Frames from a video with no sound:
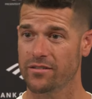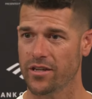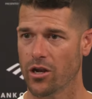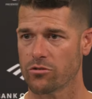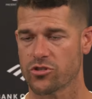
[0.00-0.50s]

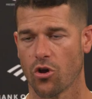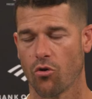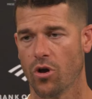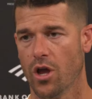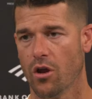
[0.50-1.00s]
you know
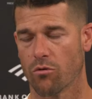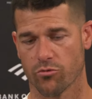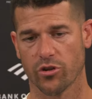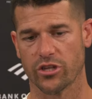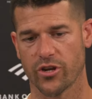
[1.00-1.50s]
so we're
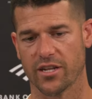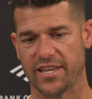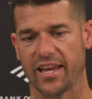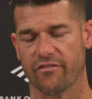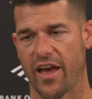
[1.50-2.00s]
really trying to
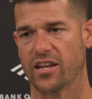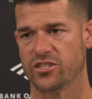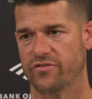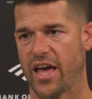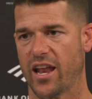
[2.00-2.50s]
take
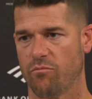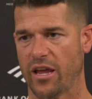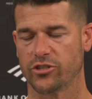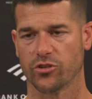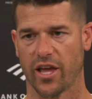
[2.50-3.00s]
advantage of that and
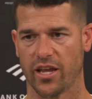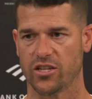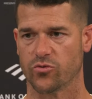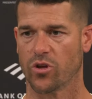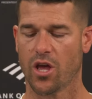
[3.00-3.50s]
make sure that
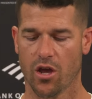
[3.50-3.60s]
he's